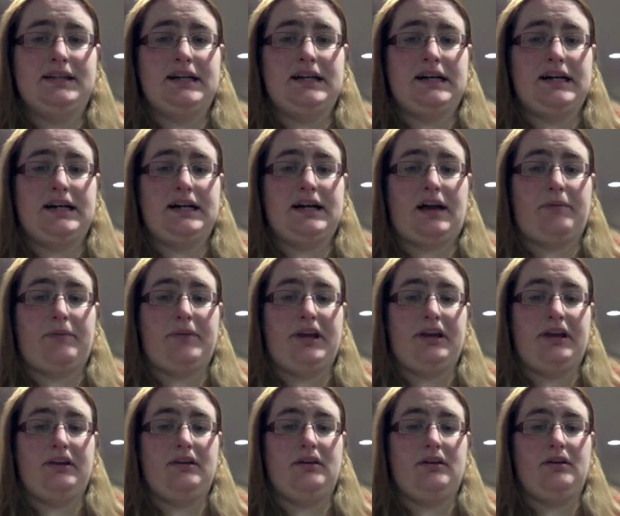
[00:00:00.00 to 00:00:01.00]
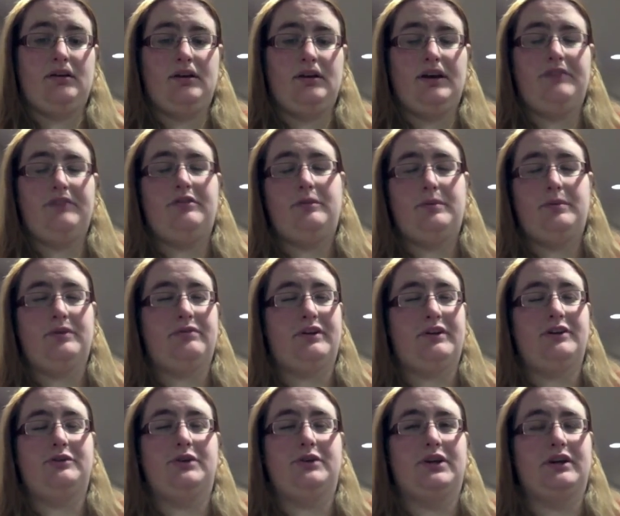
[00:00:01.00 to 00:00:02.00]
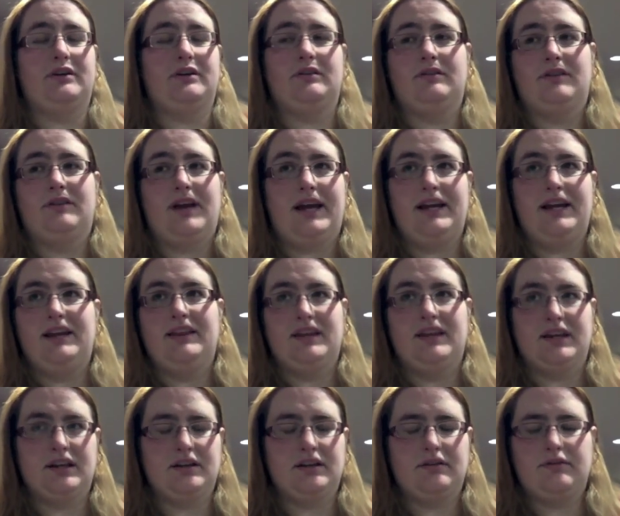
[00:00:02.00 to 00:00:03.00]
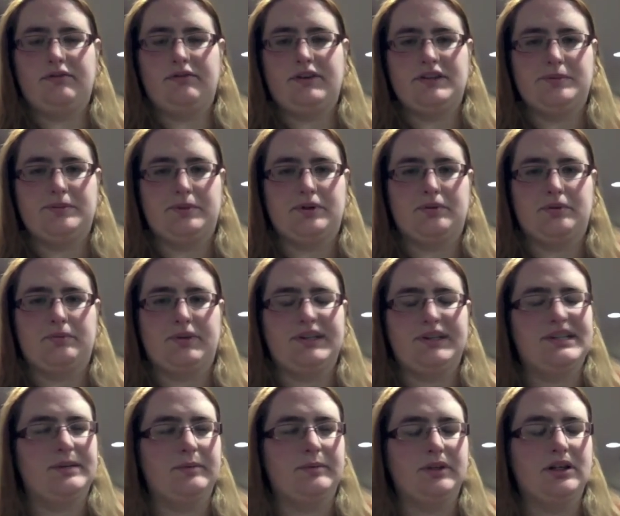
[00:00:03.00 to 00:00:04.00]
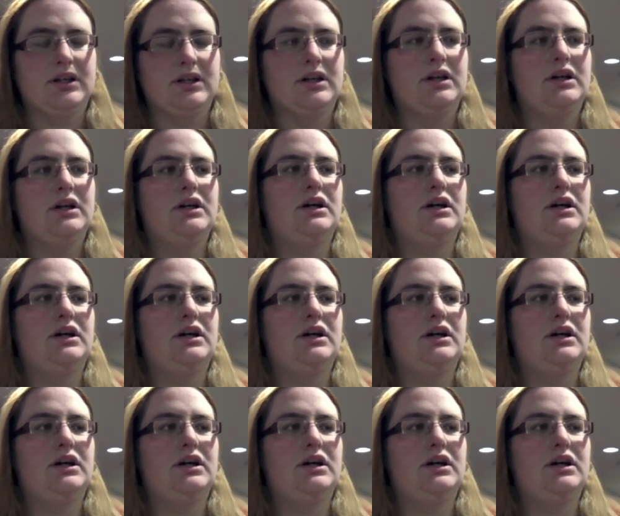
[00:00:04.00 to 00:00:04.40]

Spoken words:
I mean, if you've been following anything, Facebook, my Tumblr,